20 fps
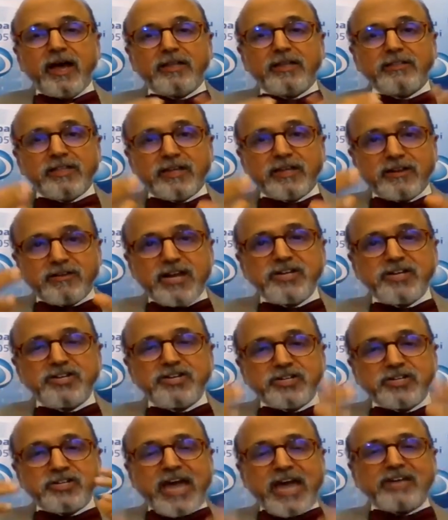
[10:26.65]
The rent
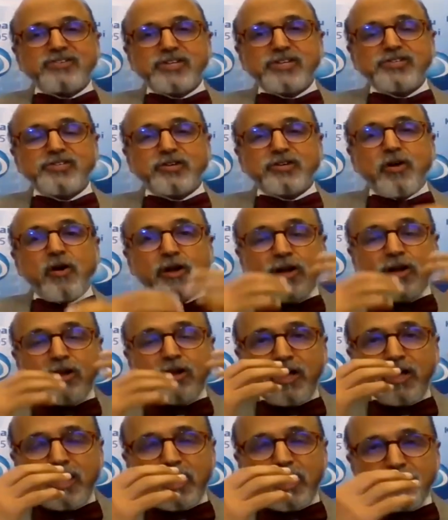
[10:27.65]
and taxes are
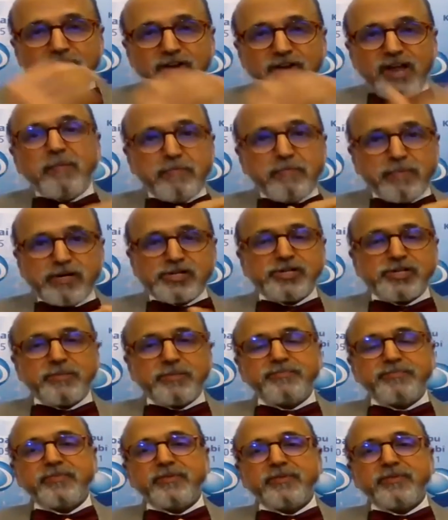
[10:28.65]
all reimbursed